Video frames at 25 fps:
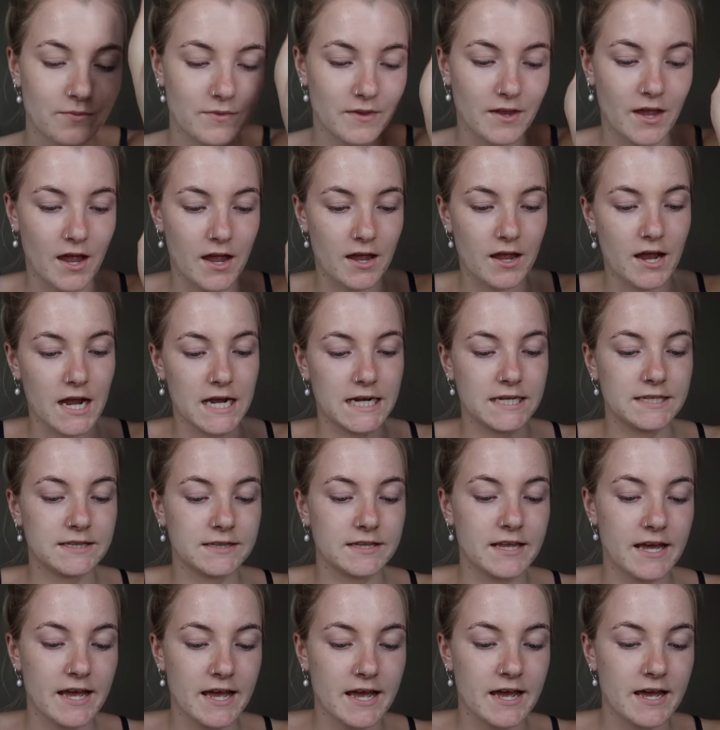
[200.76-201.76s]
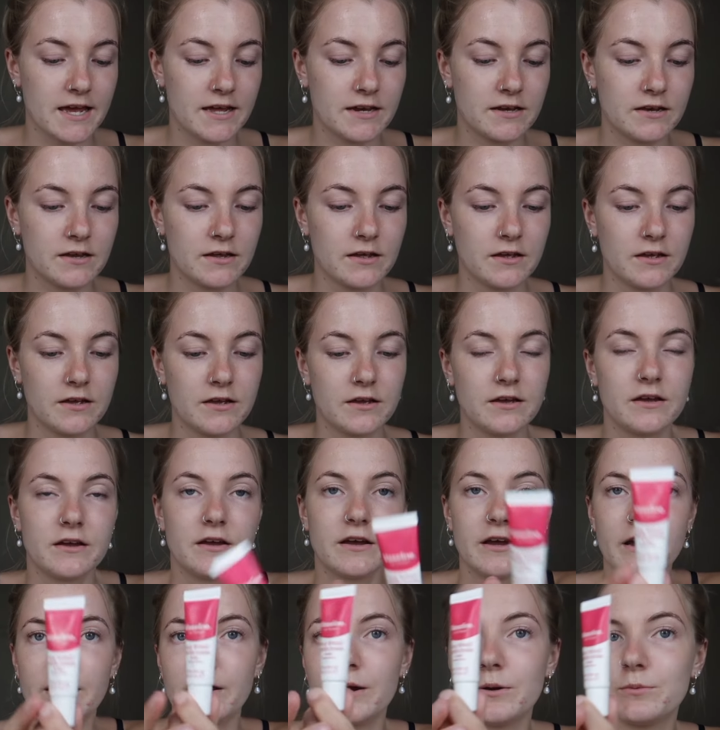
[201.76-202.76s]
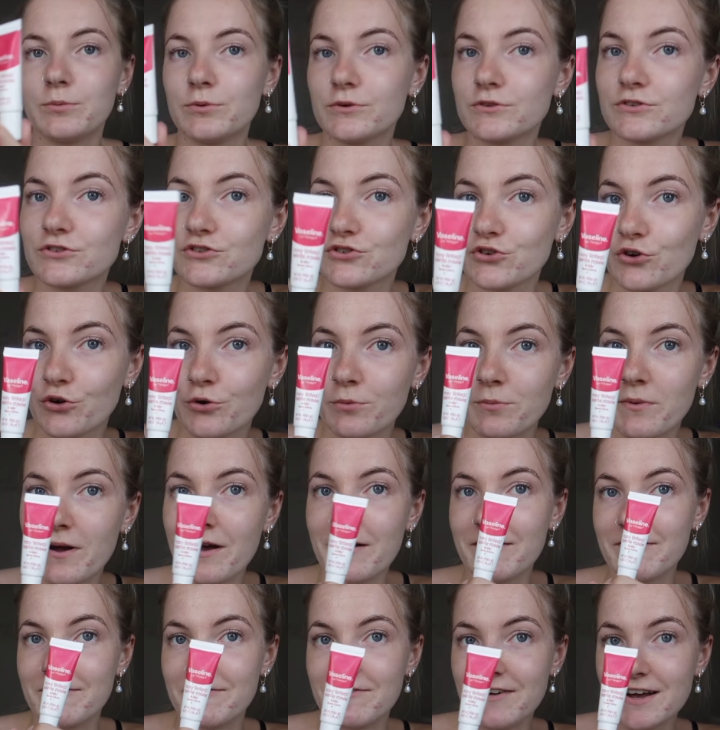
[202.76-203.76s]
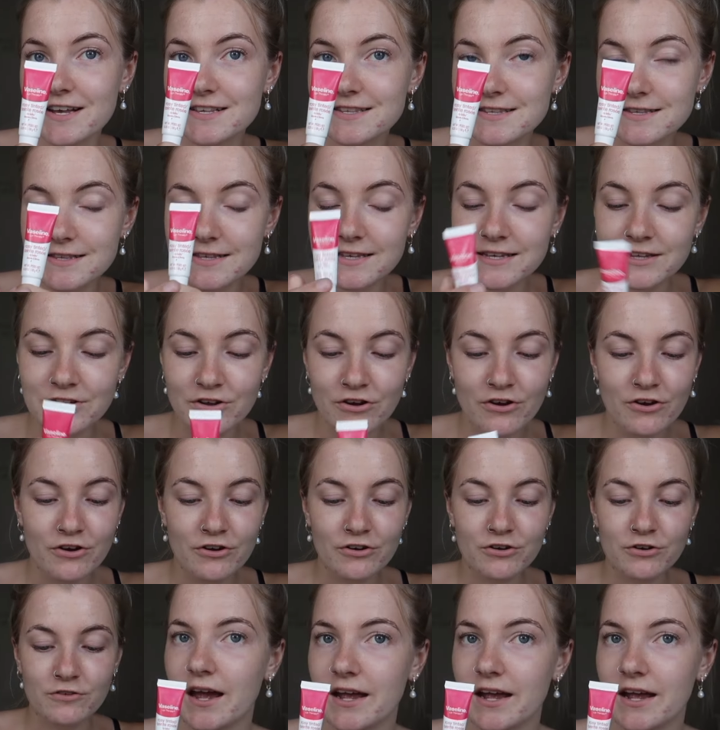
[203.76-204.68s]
Okay, and then put some Vaseline on.